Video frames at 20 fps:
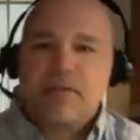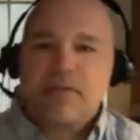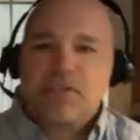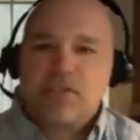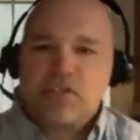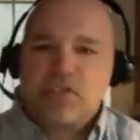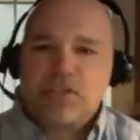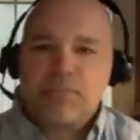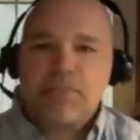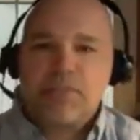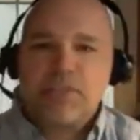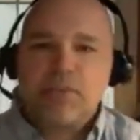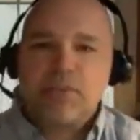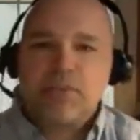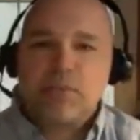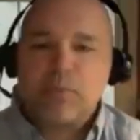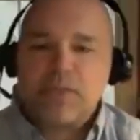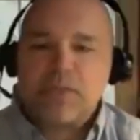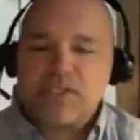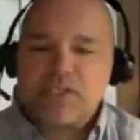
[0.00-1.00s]
shouldn't be
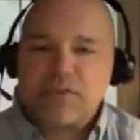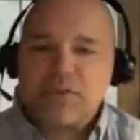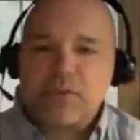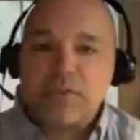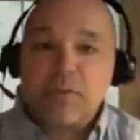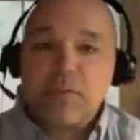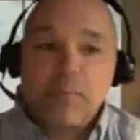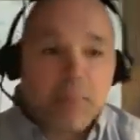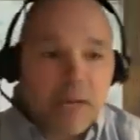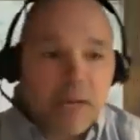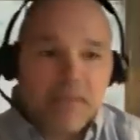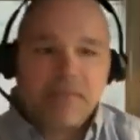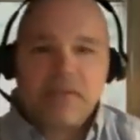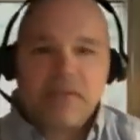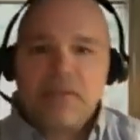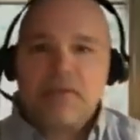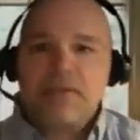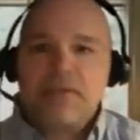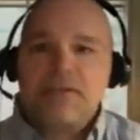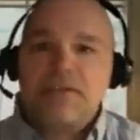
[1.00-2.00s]
doing what he's doing but
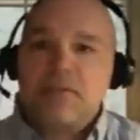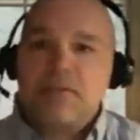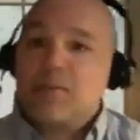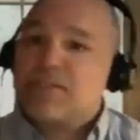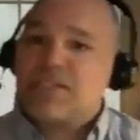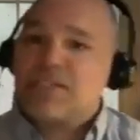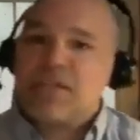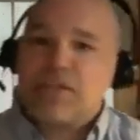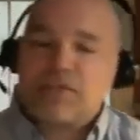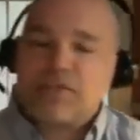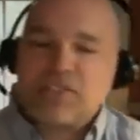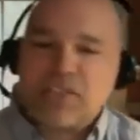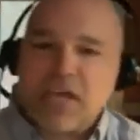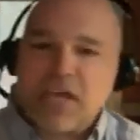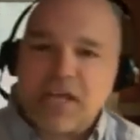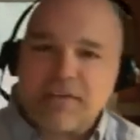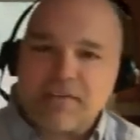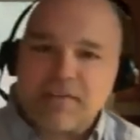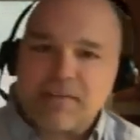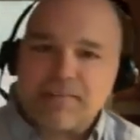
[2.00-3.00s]
the, what's the other
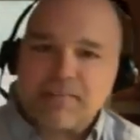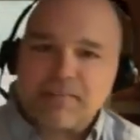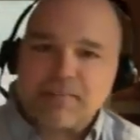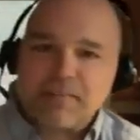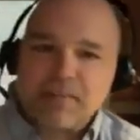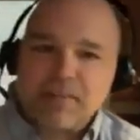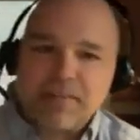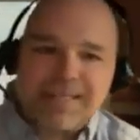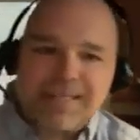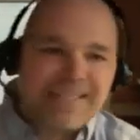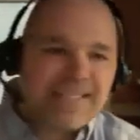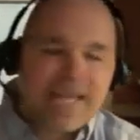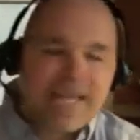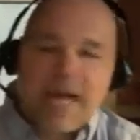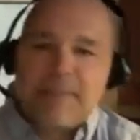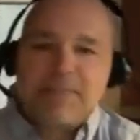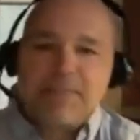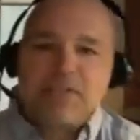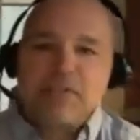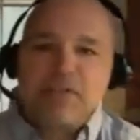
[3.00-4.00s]
side of it that he's
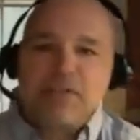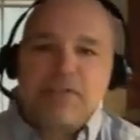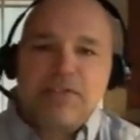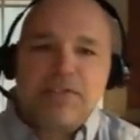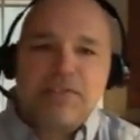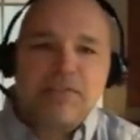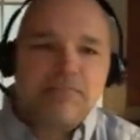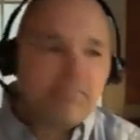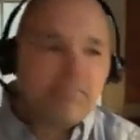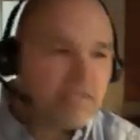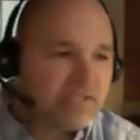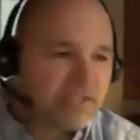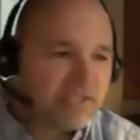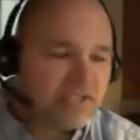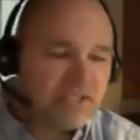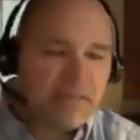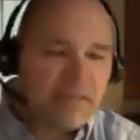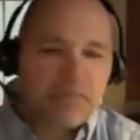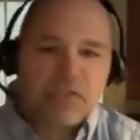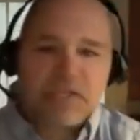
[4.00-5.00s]
absolutely a
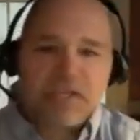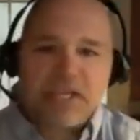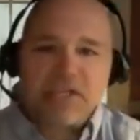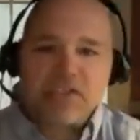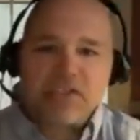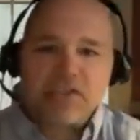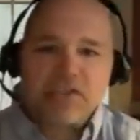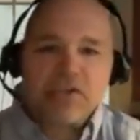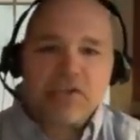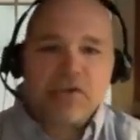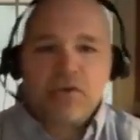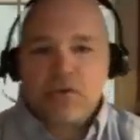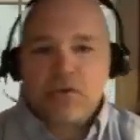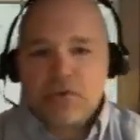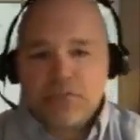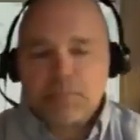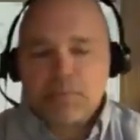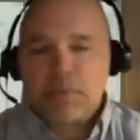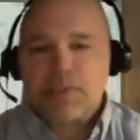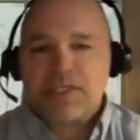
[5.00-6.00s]
deception agent
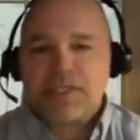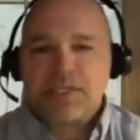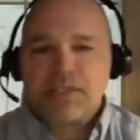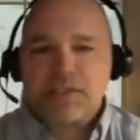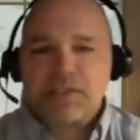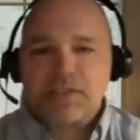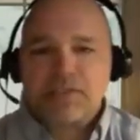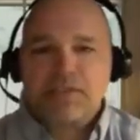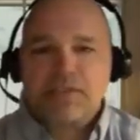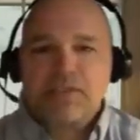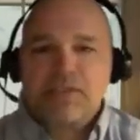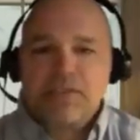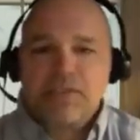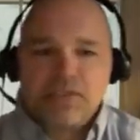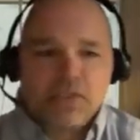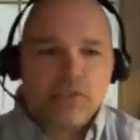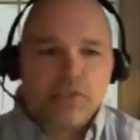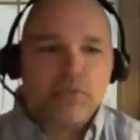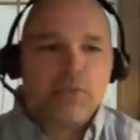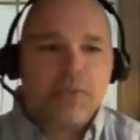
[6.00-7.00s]
who's put here
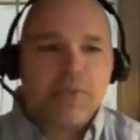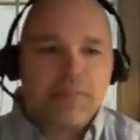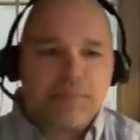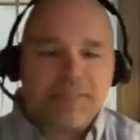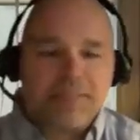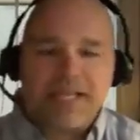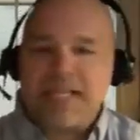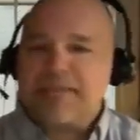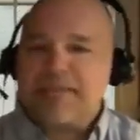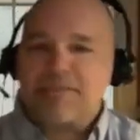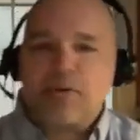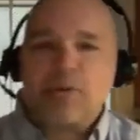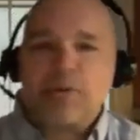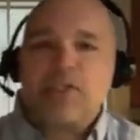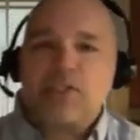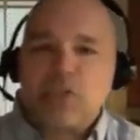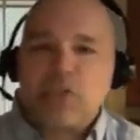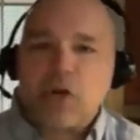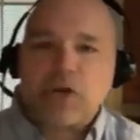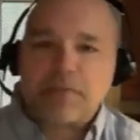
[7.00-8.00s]
to implant a very
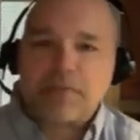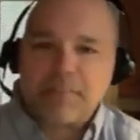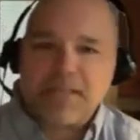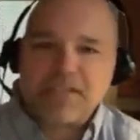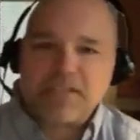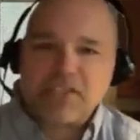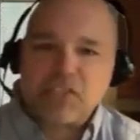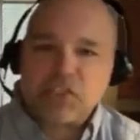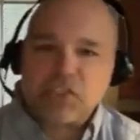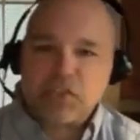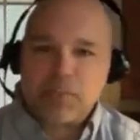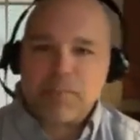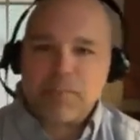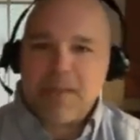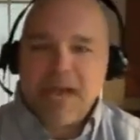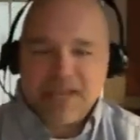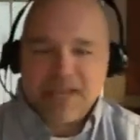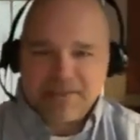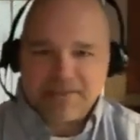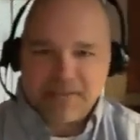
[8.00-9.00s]
dark message to
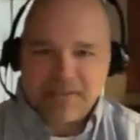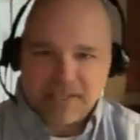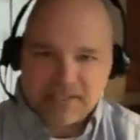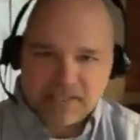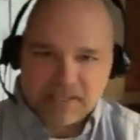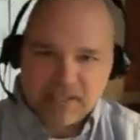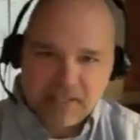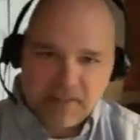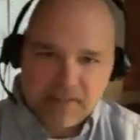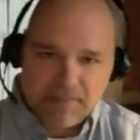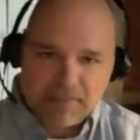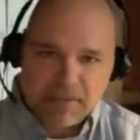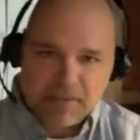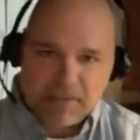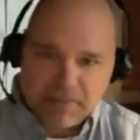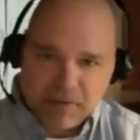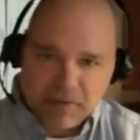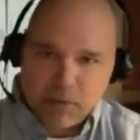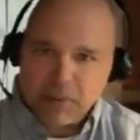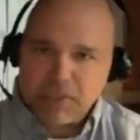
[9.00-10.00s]
manifest a
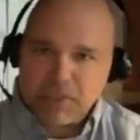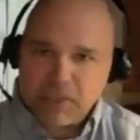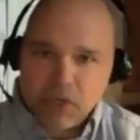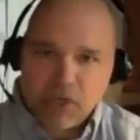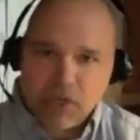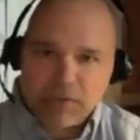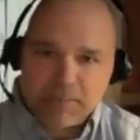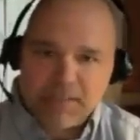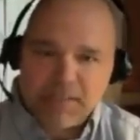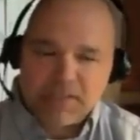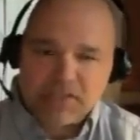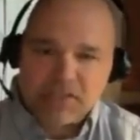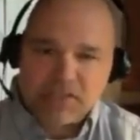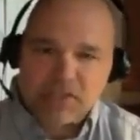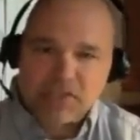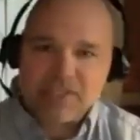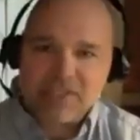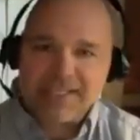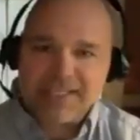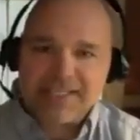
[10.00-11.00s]
very dark
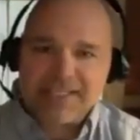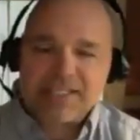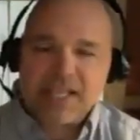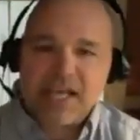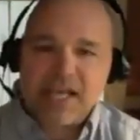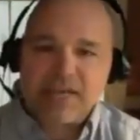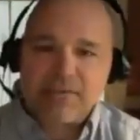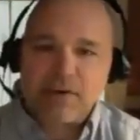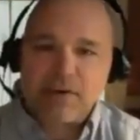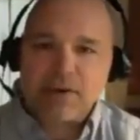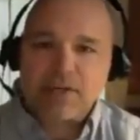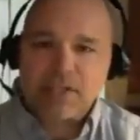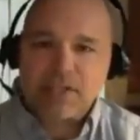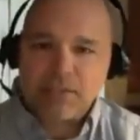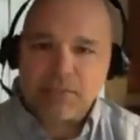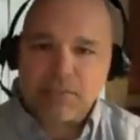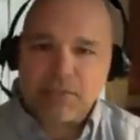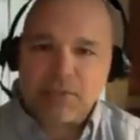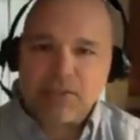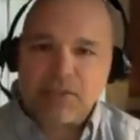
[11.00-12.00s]
message inside of our
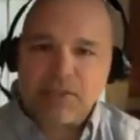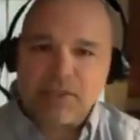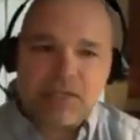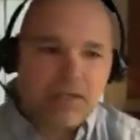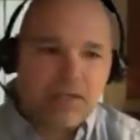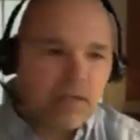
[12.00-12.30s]
community